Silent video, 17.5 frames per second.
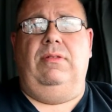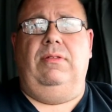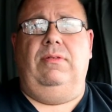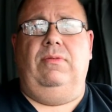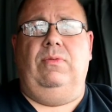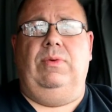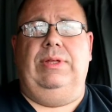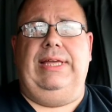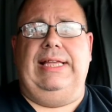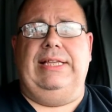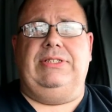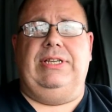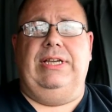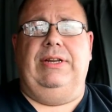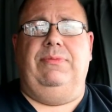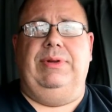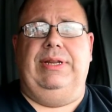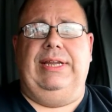with that
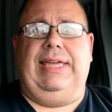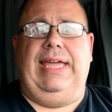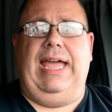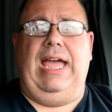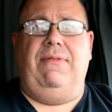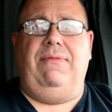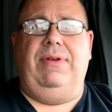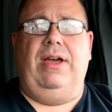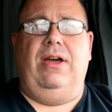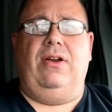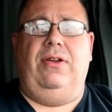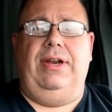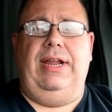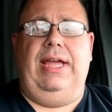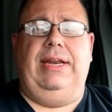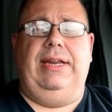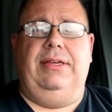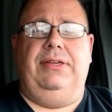said, with a caveat on
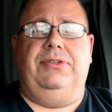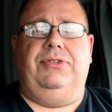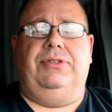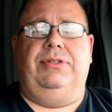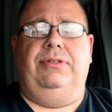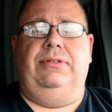that is,